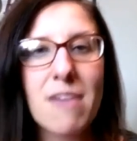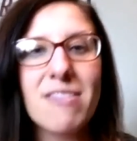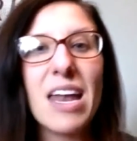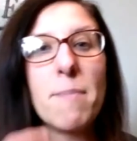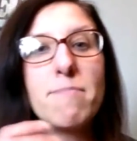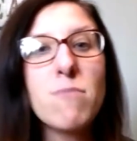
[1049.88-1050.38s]

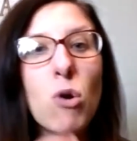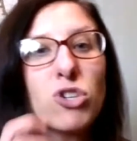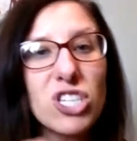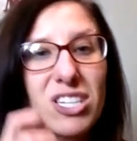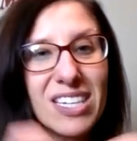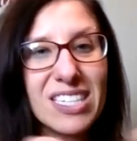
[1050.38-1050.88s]
That
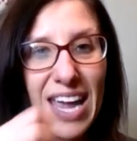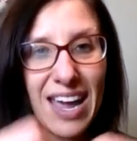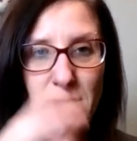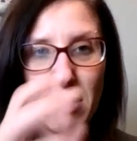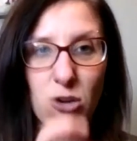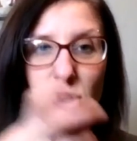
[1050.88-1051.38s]
emotional
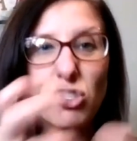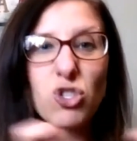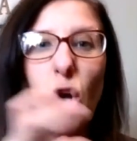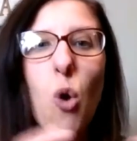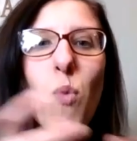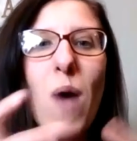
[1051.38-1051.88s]
attachment, you're
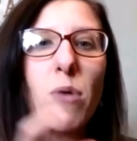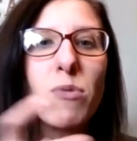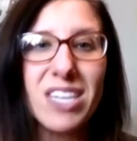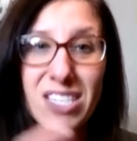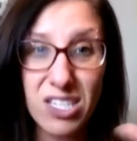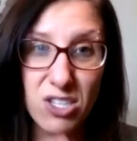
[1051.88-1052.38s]
so
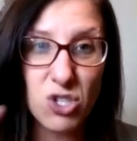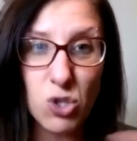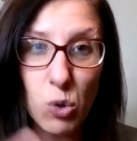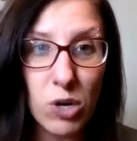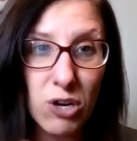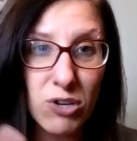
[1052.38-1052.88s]
wound into the
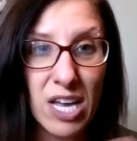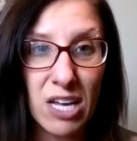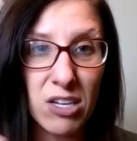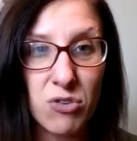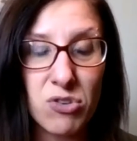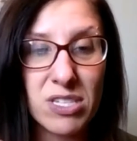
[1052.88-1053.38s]
story you're
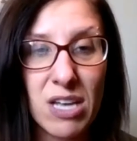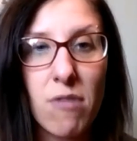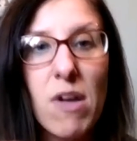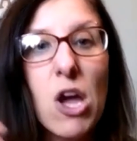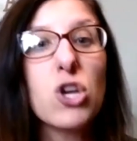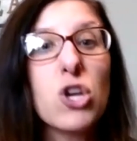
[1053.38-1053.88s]
telling yourself,
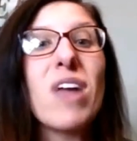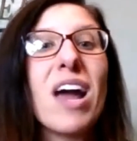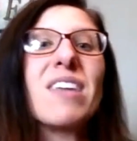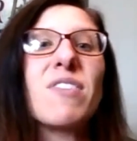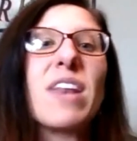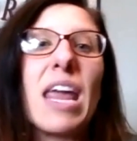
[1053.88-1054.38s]
you're
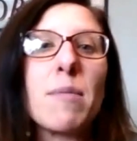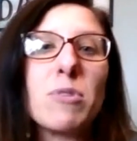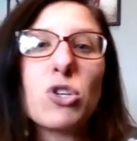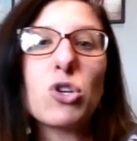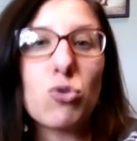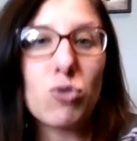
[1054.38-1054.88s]
not even able
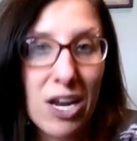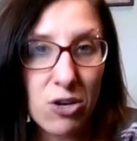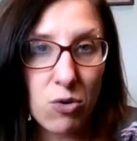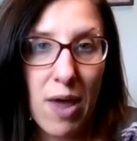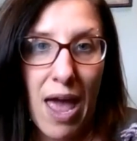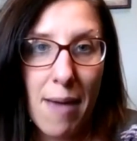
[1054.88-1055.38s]
to create
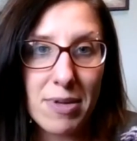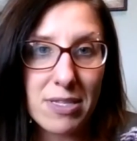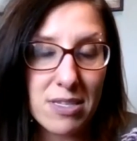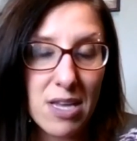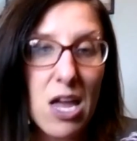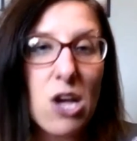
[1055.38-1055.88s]
new
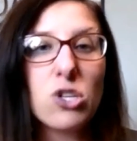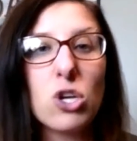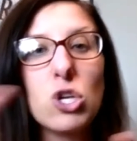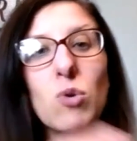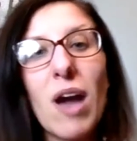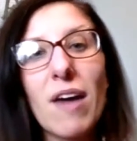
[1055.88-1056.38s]
habits. So
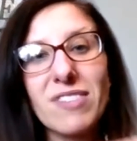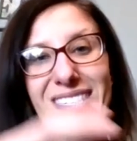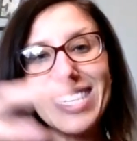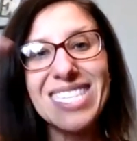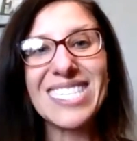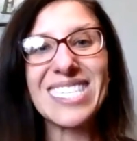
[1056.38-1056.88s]
you have to
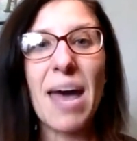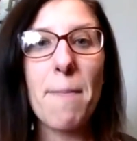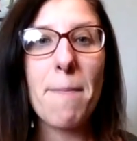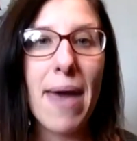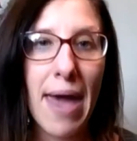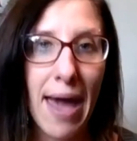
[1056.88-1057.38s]
step
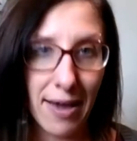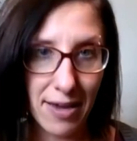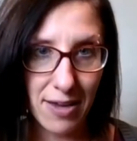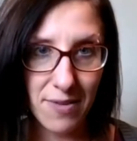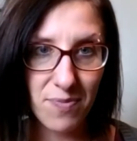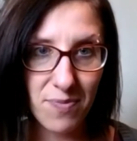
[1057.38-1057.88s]
back
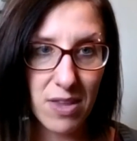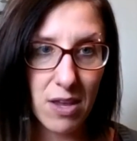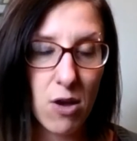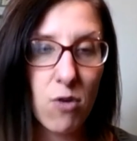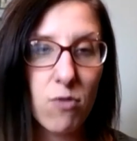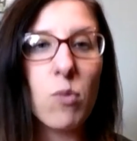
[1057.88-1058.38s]

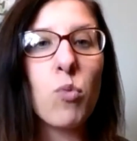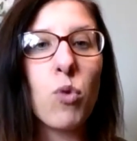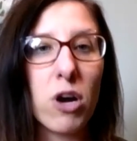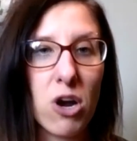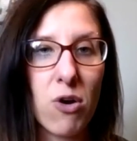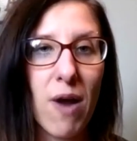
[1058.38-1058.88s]
from
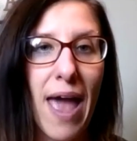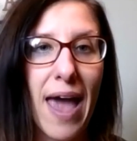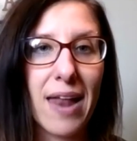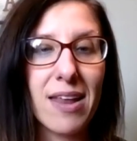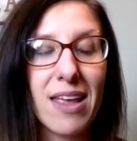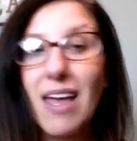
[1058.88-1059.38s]
where you're at.
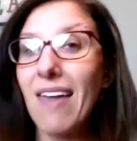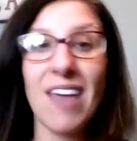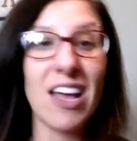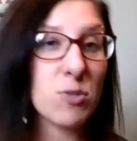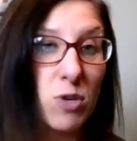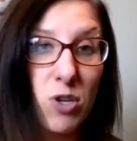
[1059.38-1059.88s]
And
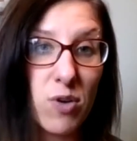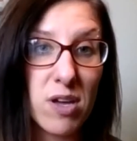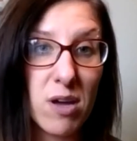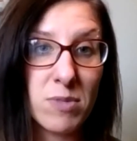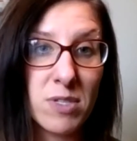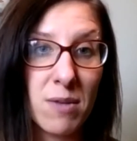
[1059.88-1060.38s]
that's where yoga
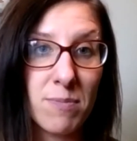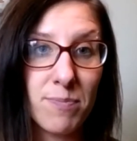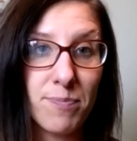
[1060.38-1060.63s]
comes in.